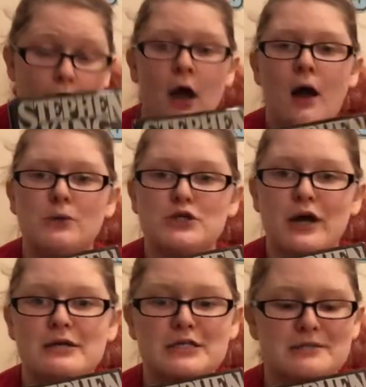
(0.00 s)
Oh, I wish
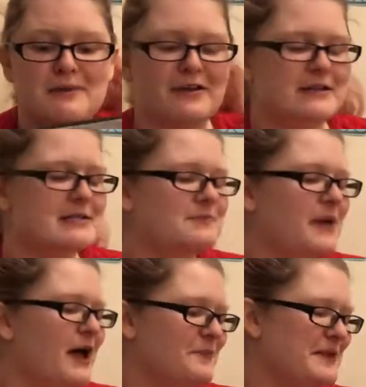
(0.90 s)
you guys could smell this.
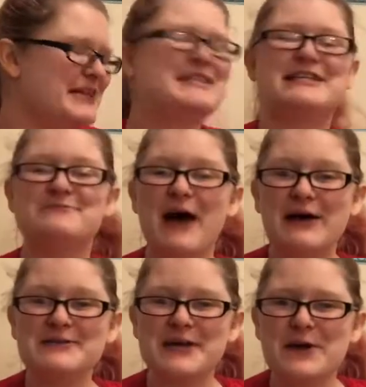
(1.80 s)
It
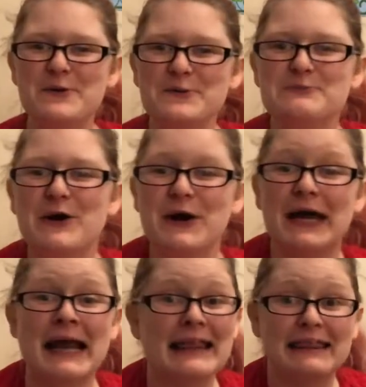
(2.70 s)
smells like old
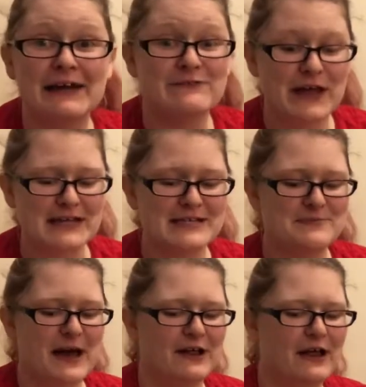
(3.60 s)
book, and I love that
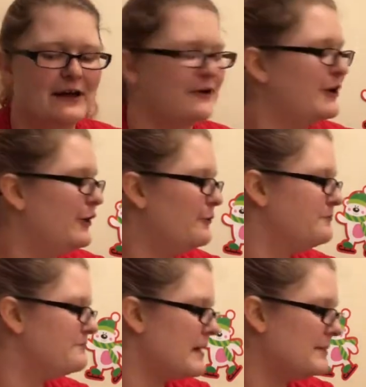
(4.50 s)
smell. I don't know,
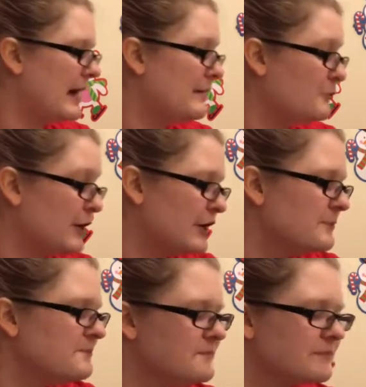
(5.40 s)
maybe I'm
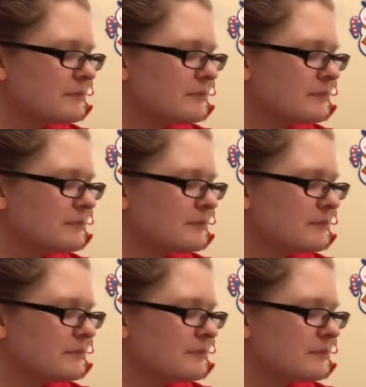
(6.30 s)
weird.